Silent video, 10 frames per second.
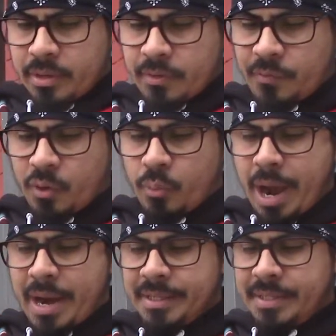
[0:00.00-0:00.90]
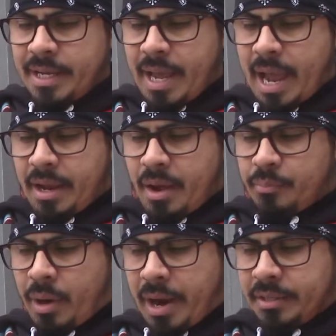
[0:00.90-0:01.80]
For wide is the gate
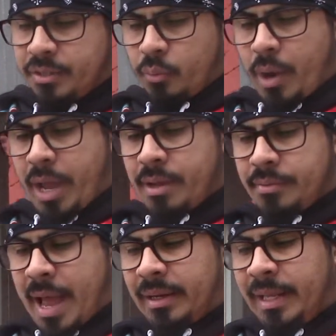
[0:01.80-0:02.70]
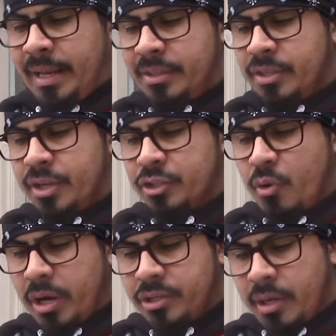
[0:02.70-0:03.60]
and broad is the way that leadeth to
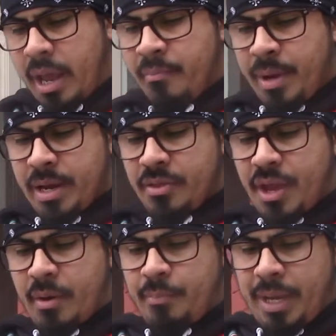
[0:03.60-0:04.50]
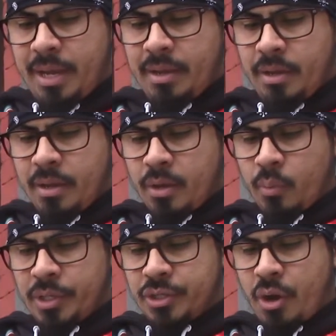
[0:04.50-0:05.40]
destruction, and many there be
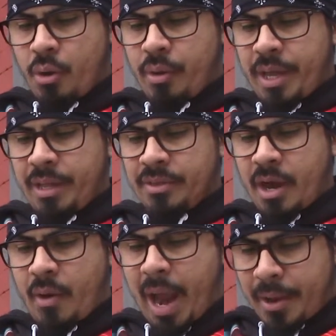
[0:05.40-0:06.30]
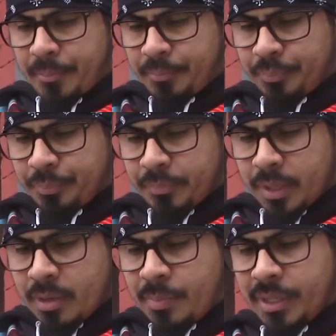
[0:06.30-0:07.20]
which go in thereat.
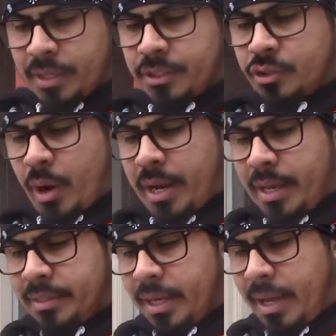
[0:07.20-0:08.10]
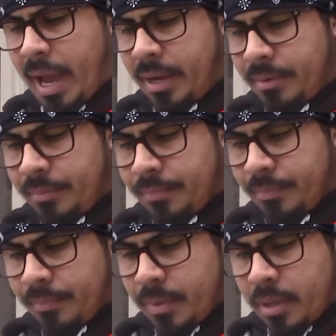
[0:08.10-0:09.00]
Because straight is the gate,
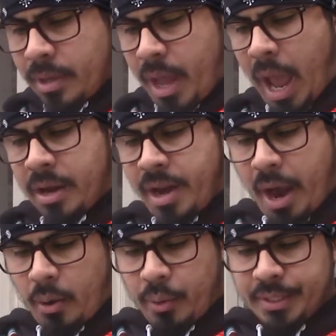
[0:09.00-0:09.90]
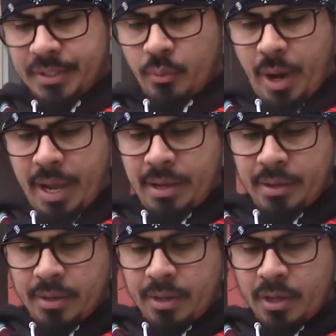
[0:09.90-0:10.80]
and narrow is the way
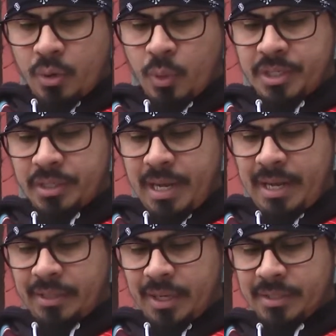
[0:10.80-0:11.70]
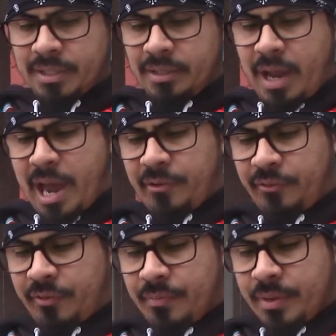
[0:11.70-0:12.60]
which leadeth unto life,
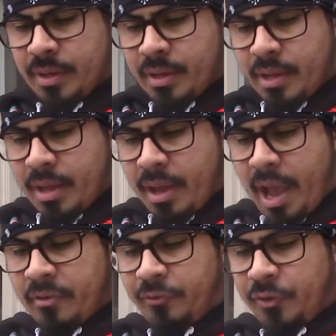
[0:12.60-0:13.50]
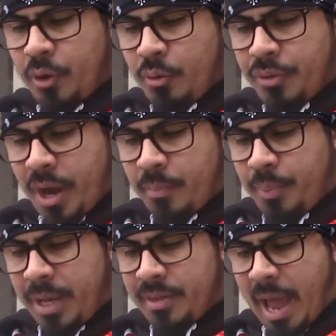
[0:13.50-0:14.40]
and few there
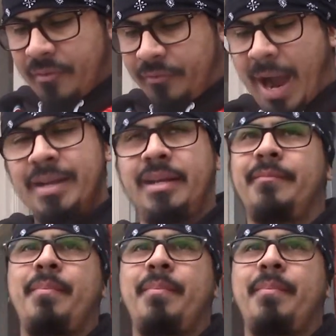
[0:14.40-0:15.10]
be that find it.